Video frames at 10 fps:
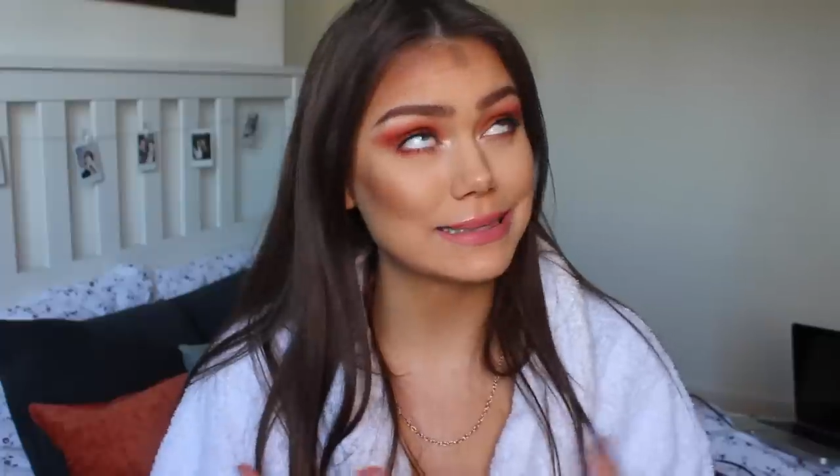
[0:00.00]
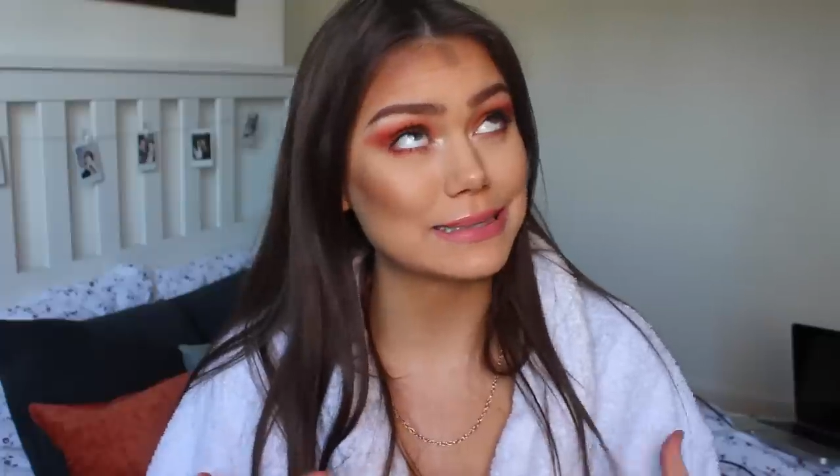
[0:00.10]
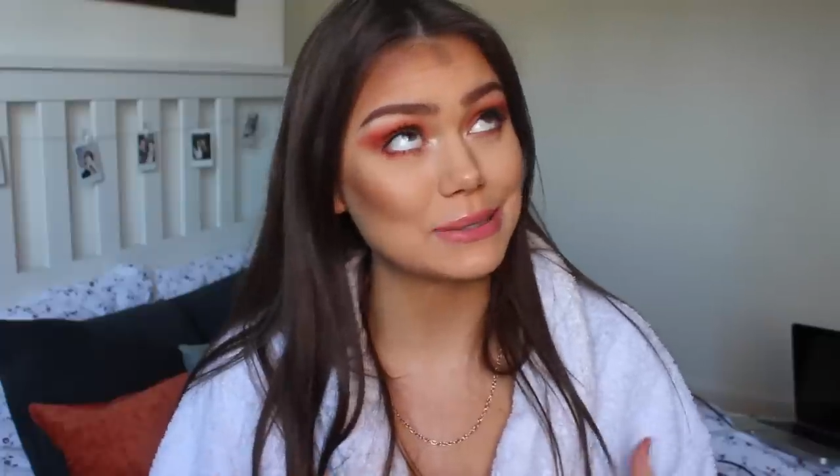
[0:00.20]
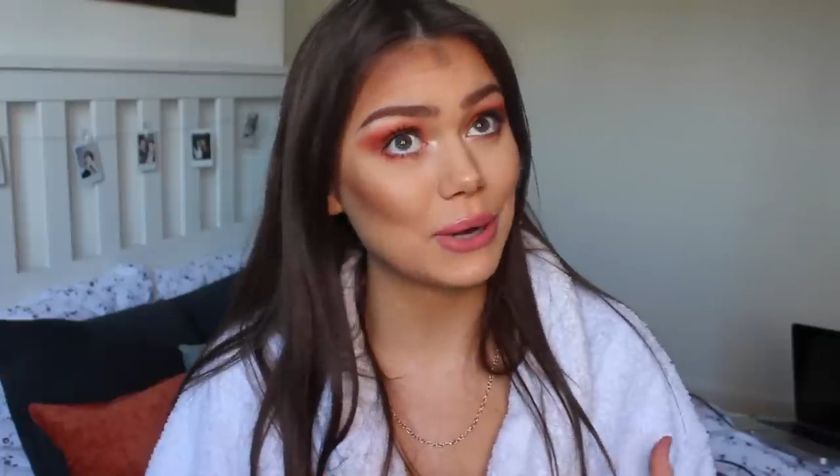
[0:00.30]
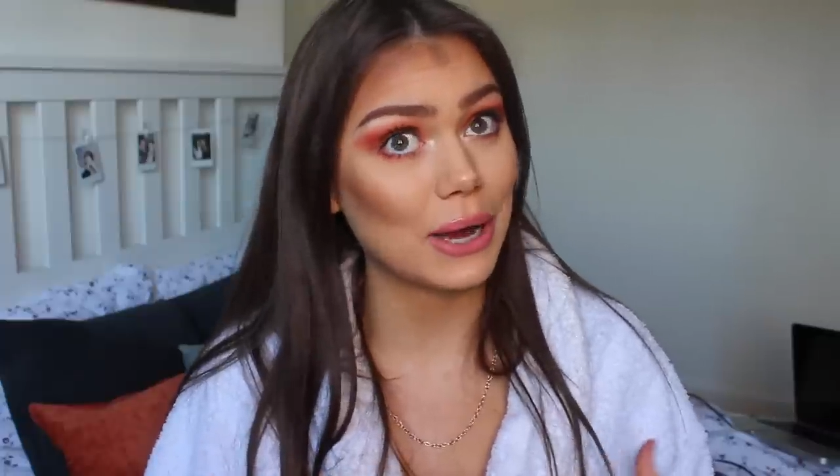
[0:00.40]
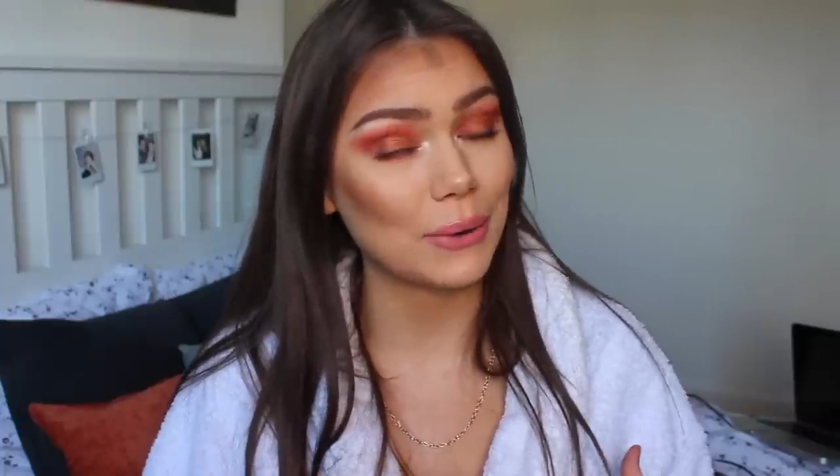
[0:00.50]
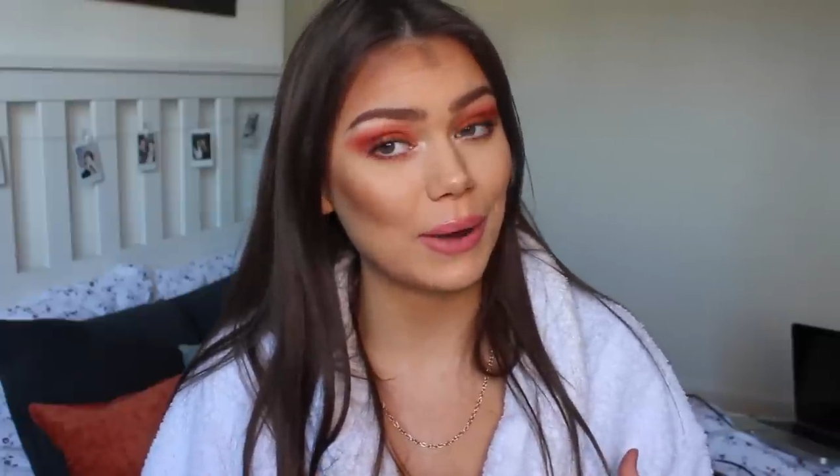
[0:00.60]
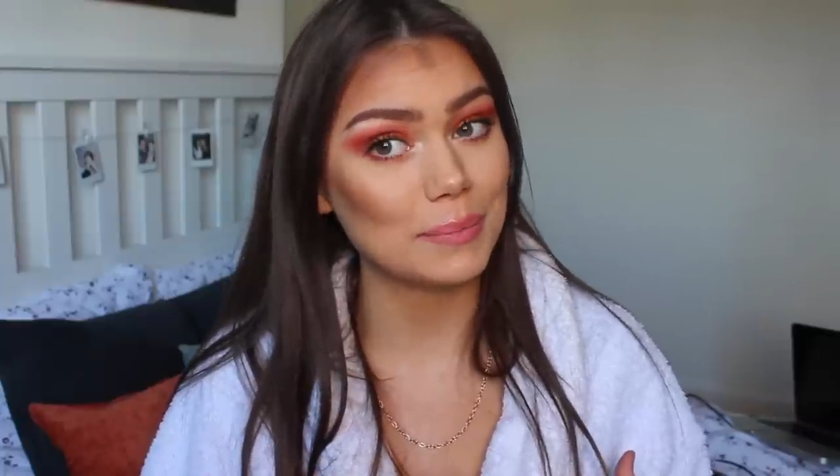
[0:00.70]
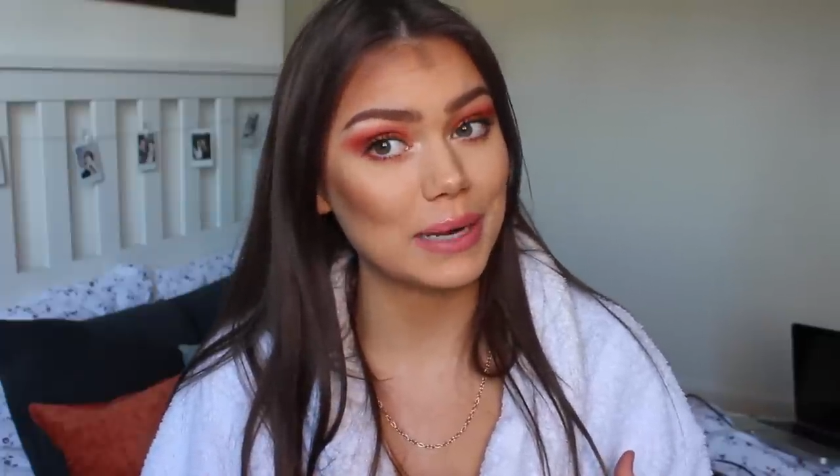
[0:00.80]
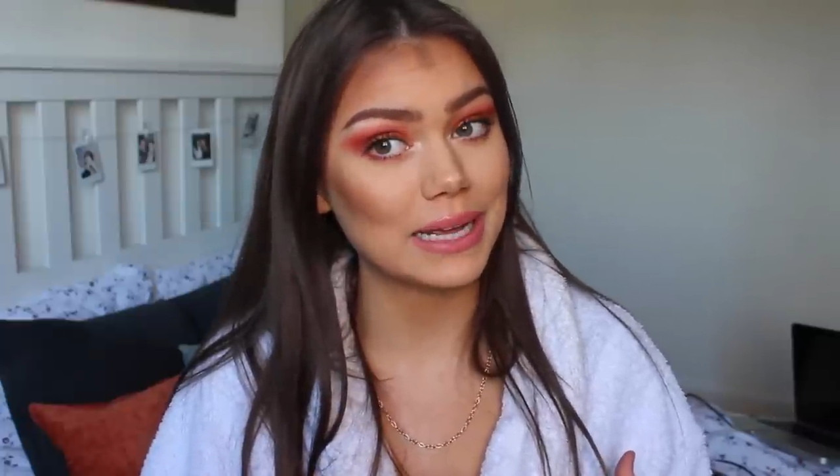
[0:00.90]
Still can't
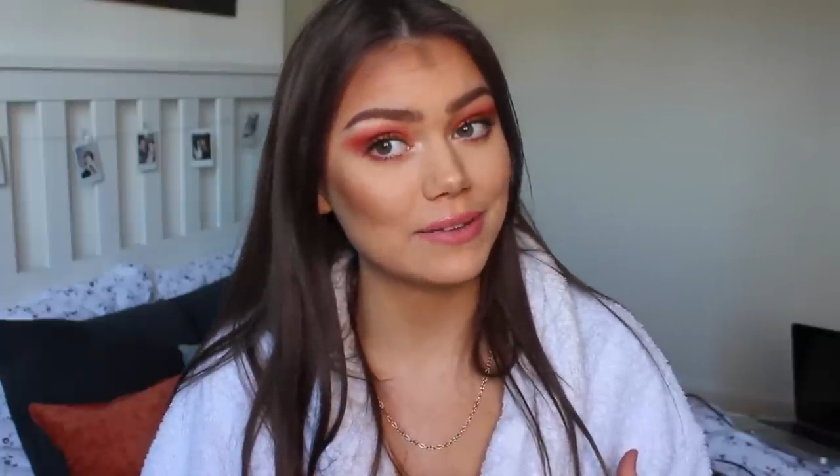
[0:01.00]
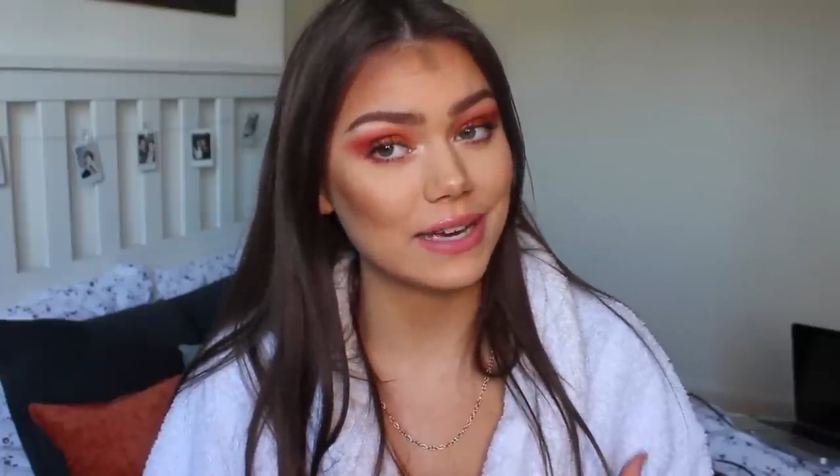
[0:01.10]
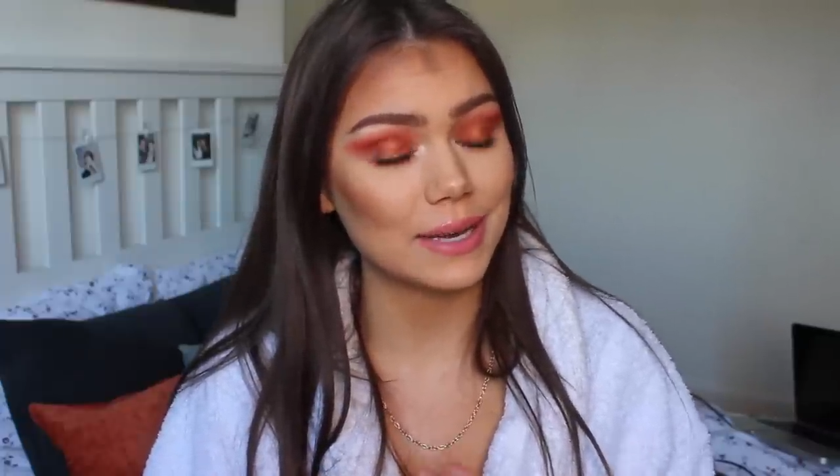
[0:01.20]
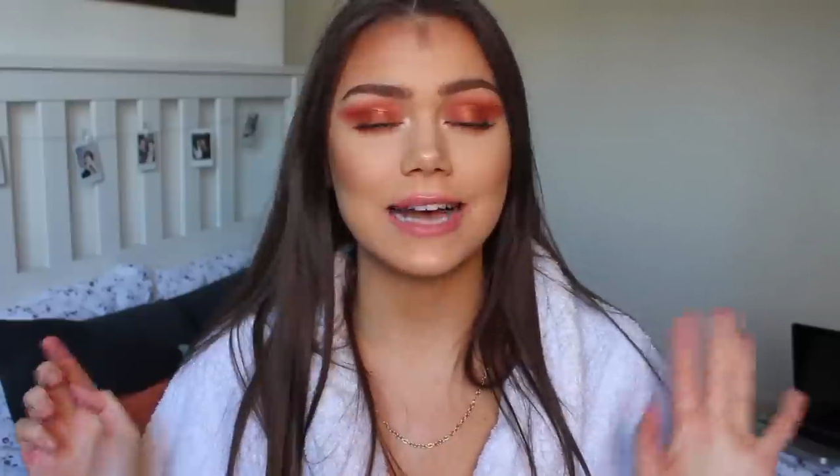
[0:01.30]
quite believe it.